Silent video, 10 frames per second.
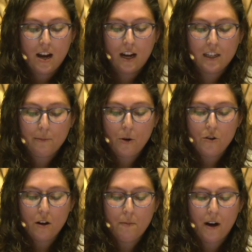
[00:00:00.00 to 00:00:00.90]
I
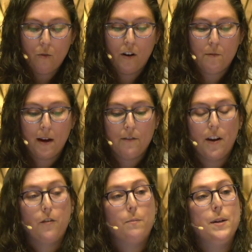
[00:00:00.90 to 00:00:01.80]
spoke about one of my
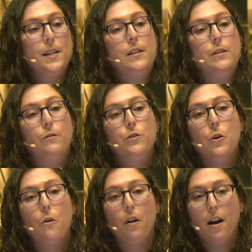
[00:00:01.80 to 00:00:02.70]
favorite pieces of
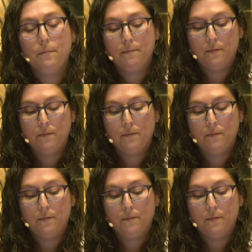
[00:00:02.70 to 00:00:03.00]
Torah,